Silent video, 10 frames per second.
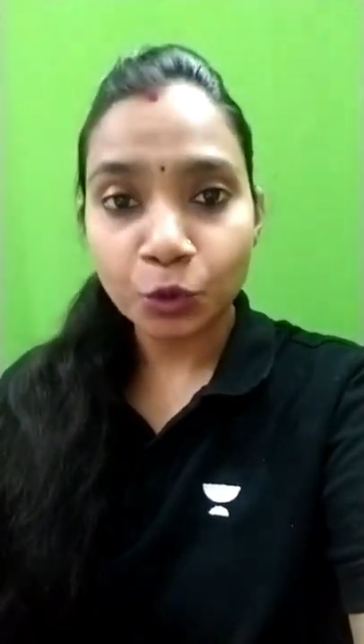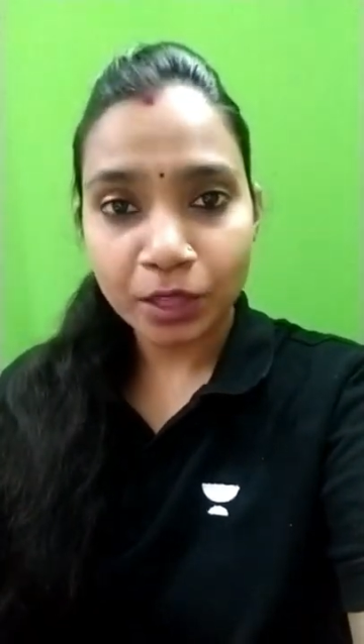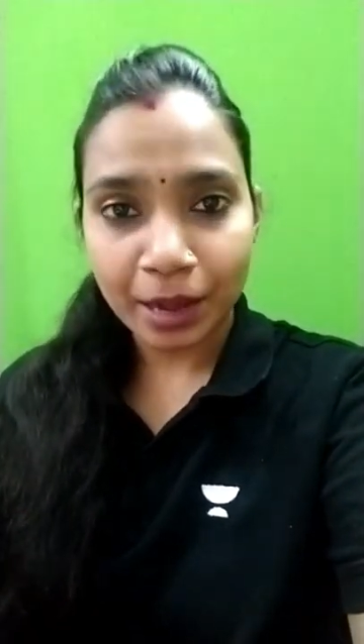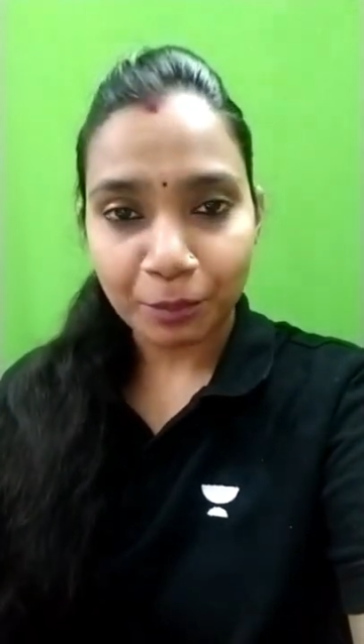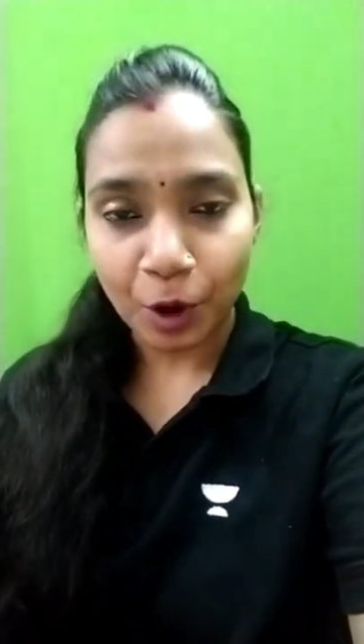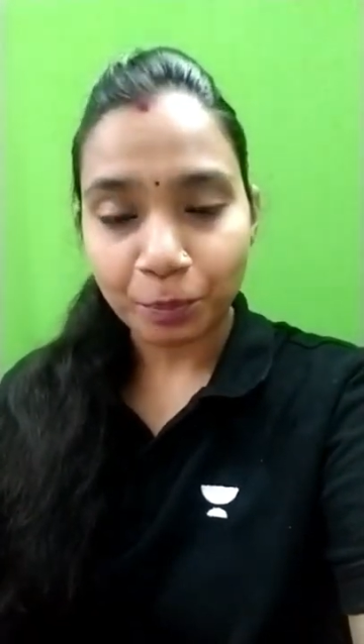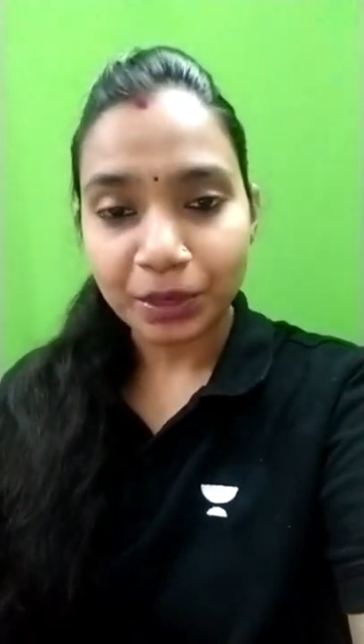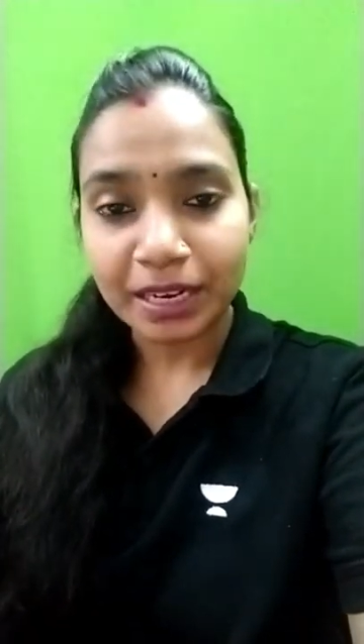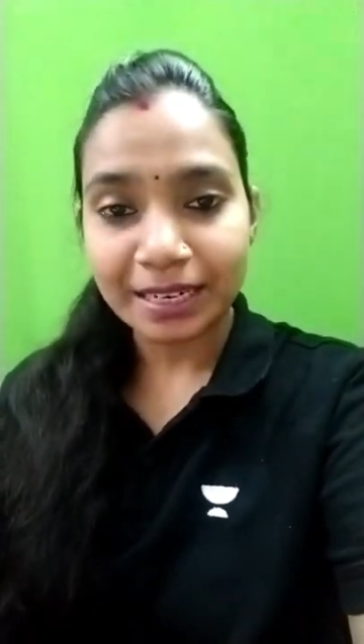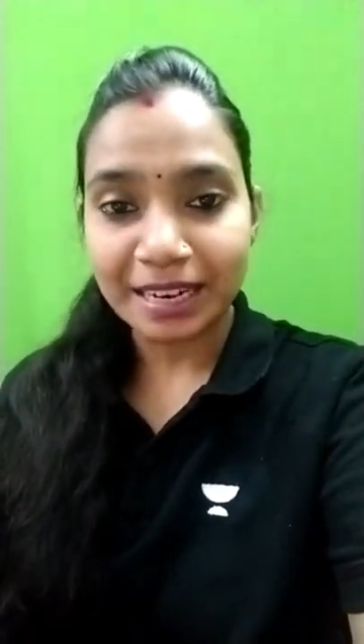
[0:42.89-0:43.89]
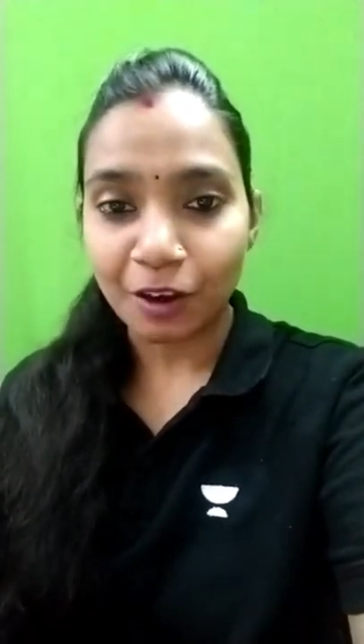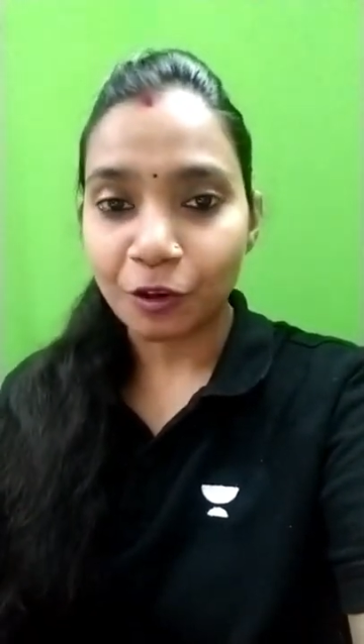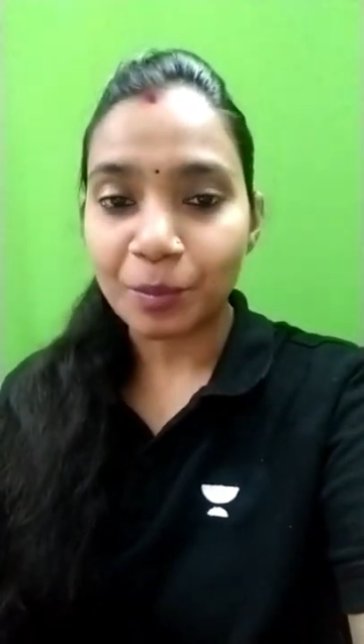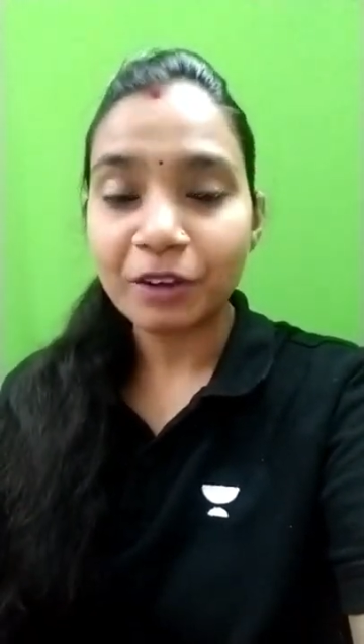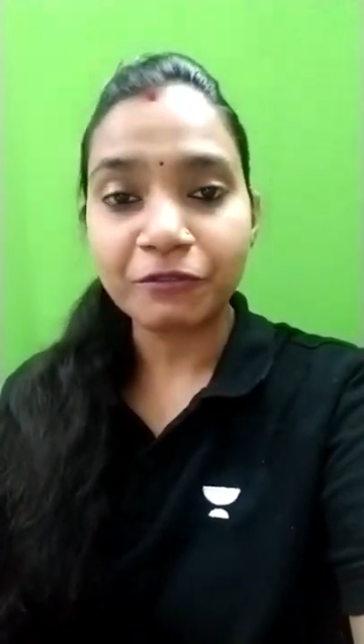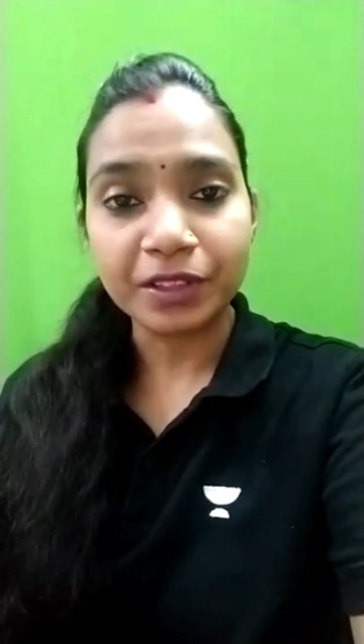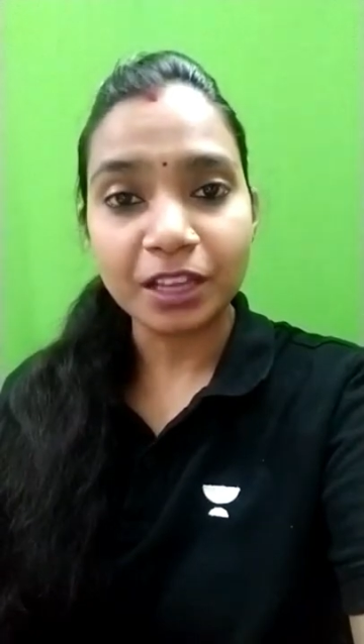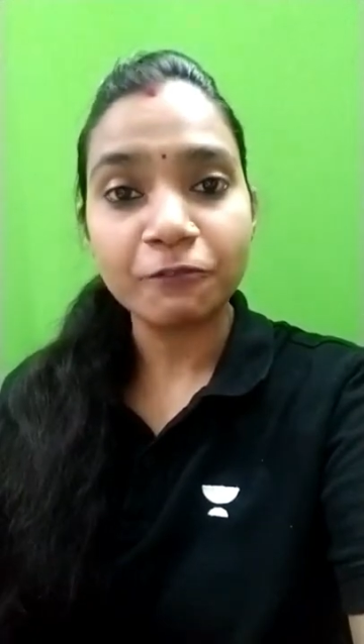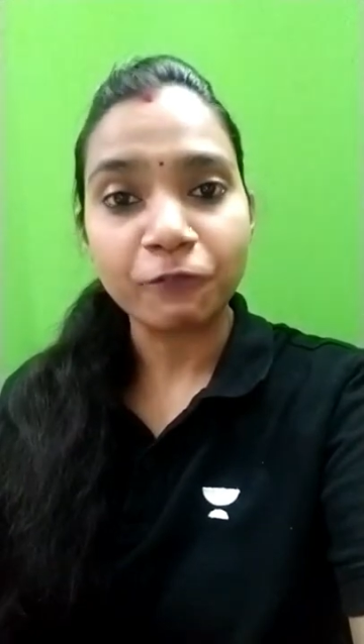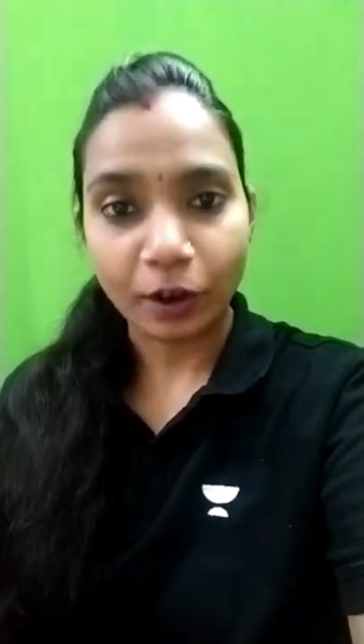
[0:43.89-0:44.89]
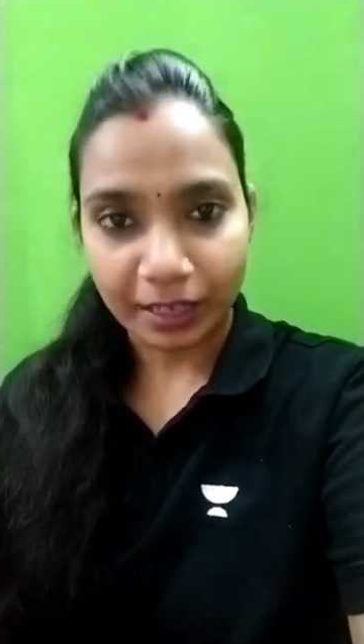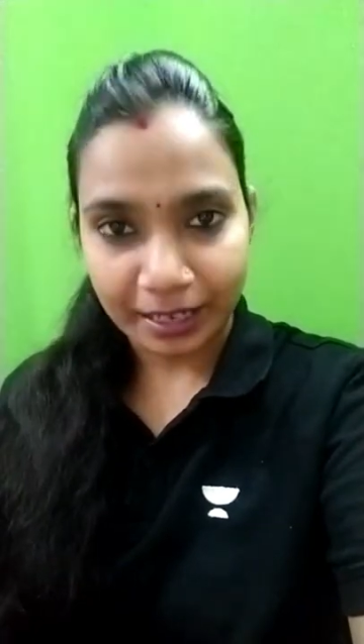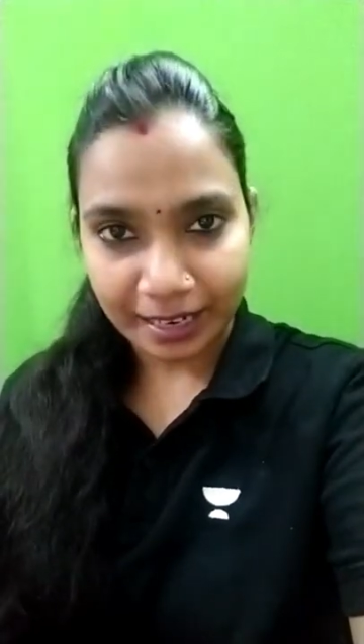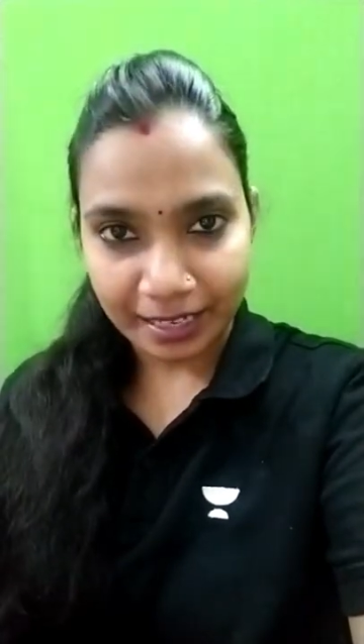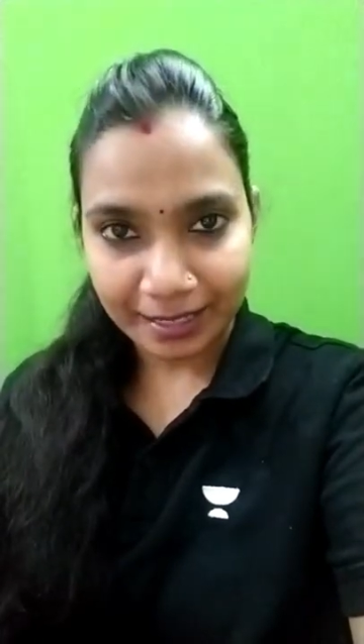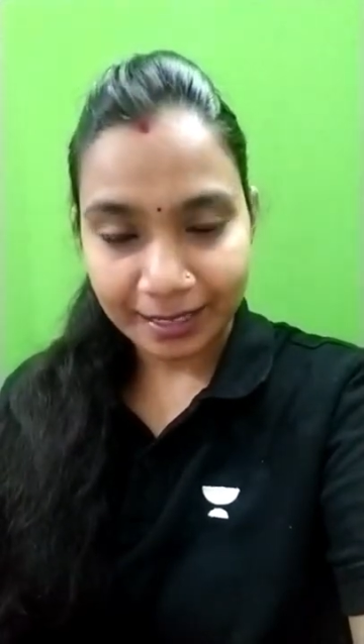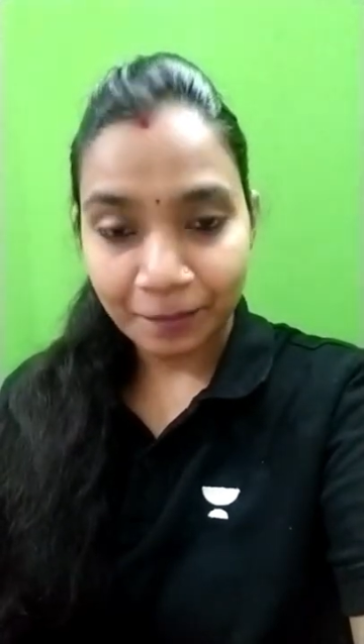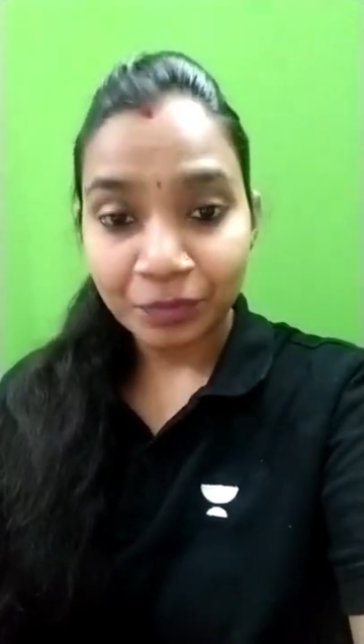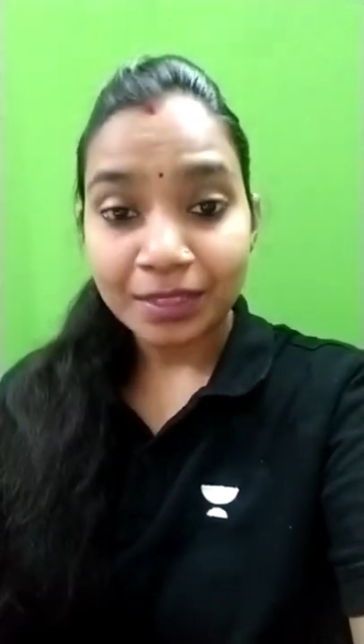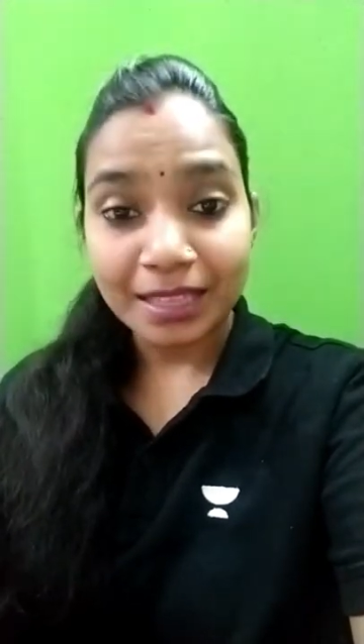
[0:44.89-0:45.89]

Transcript: to the appropriate government within 14 days.